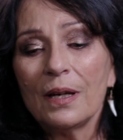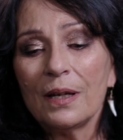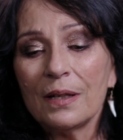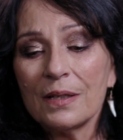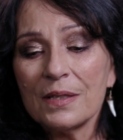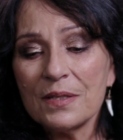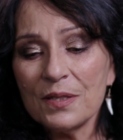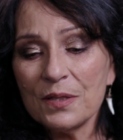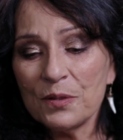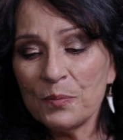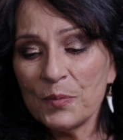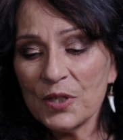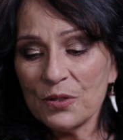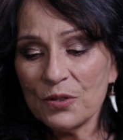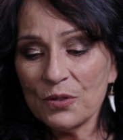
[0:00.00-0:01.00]
and I said to
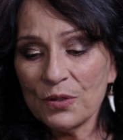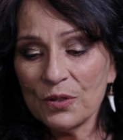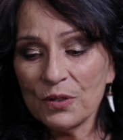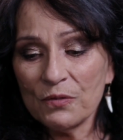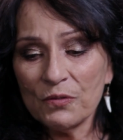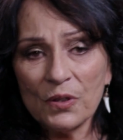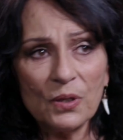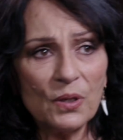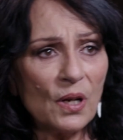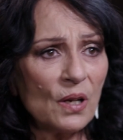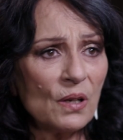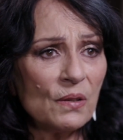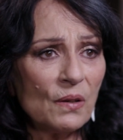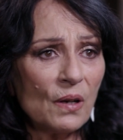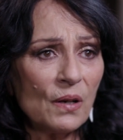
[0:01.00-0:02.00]
Matu on the phone,
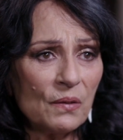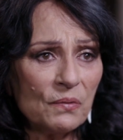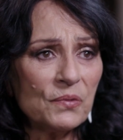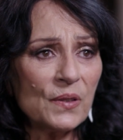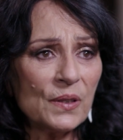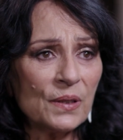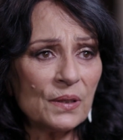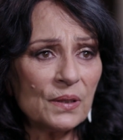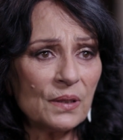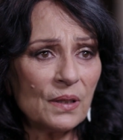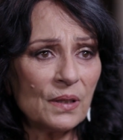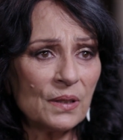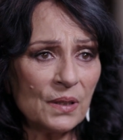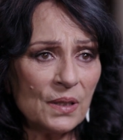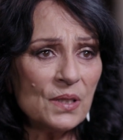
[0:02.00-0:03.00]
I feel
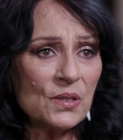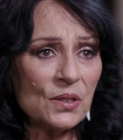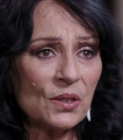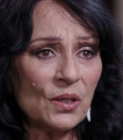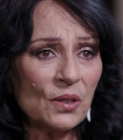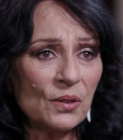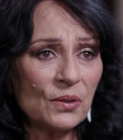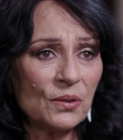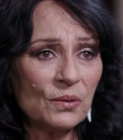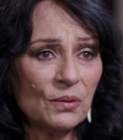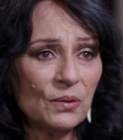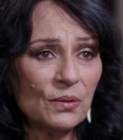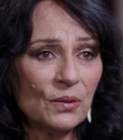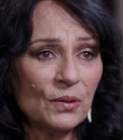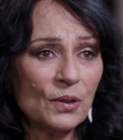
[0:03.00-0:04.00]
a need to go.
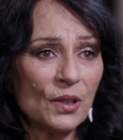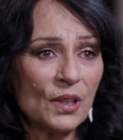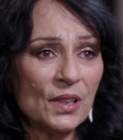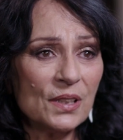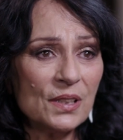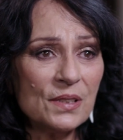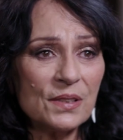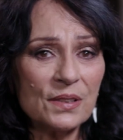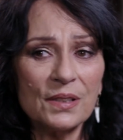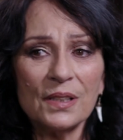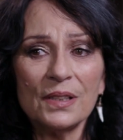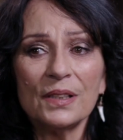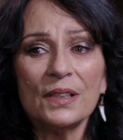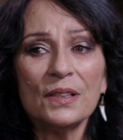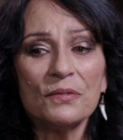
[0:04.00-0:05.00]
You know, I need to
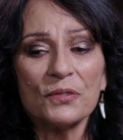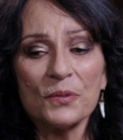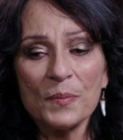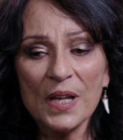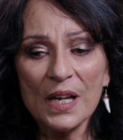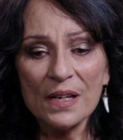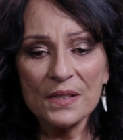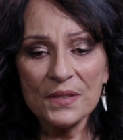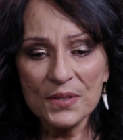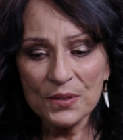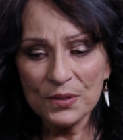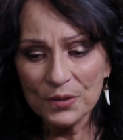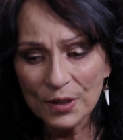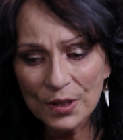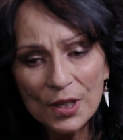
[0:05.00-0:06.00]
get leave from the House
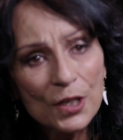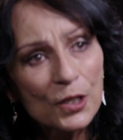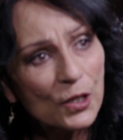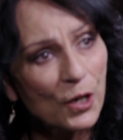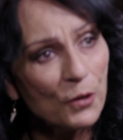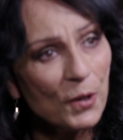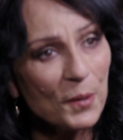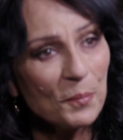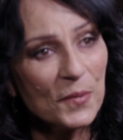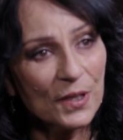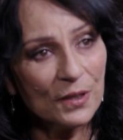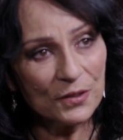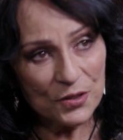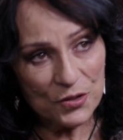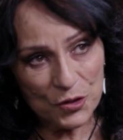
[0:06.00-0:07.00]
to go up
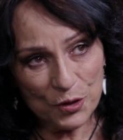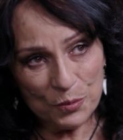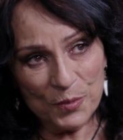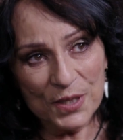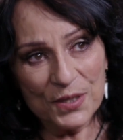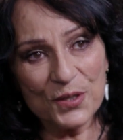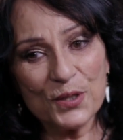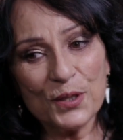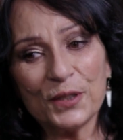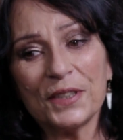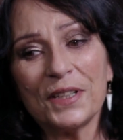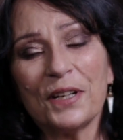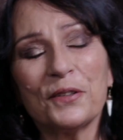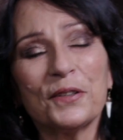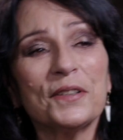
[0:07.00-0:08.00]
there and show my
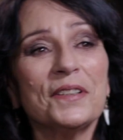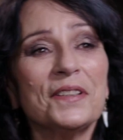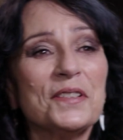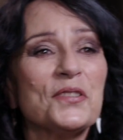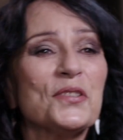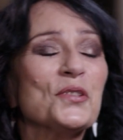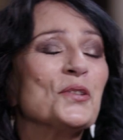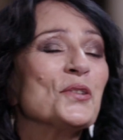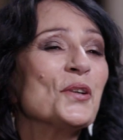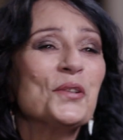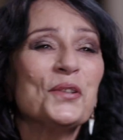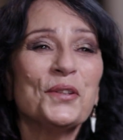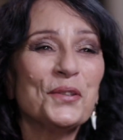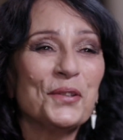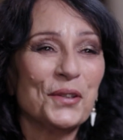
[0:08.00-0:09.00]
solidarity. He said, no,
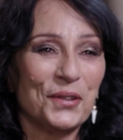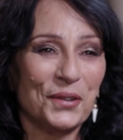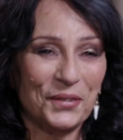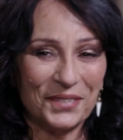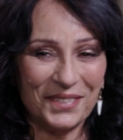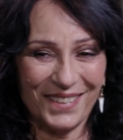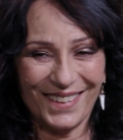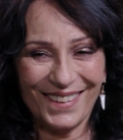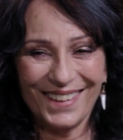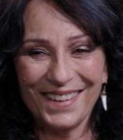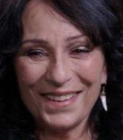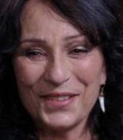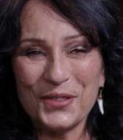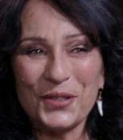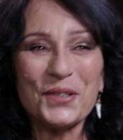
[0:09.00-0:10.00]

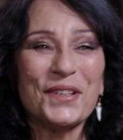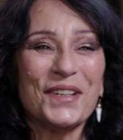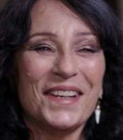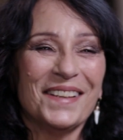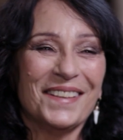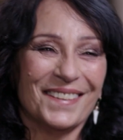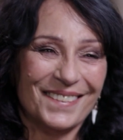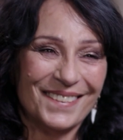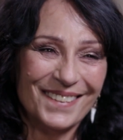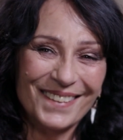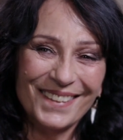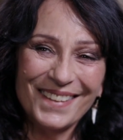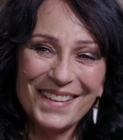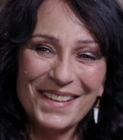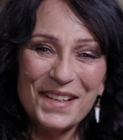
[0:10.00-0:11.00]
not yet.
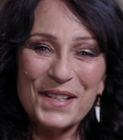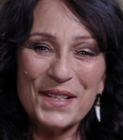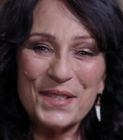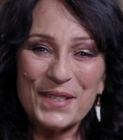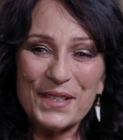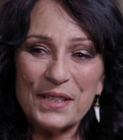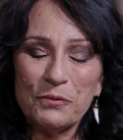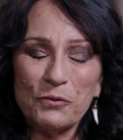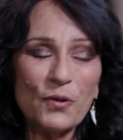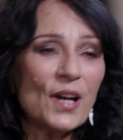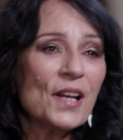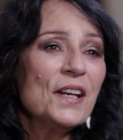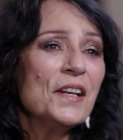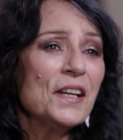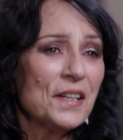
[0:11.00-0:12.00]
He said,
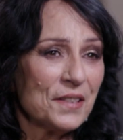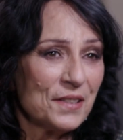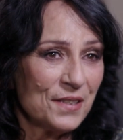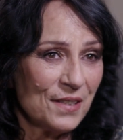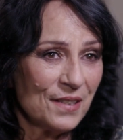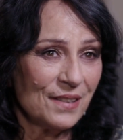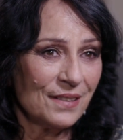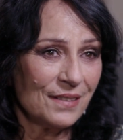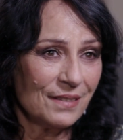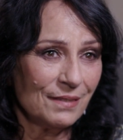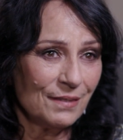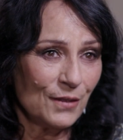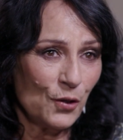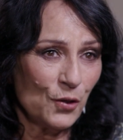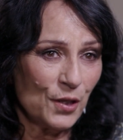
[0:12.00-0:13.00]
write a letter to the
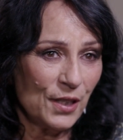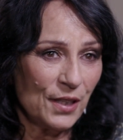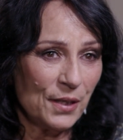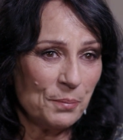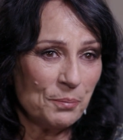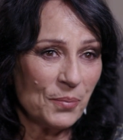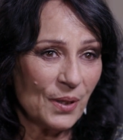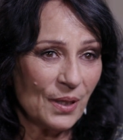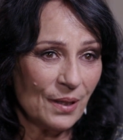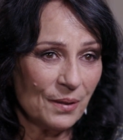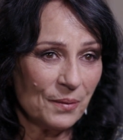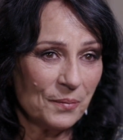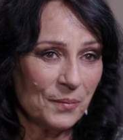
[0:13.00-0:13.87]
local MP,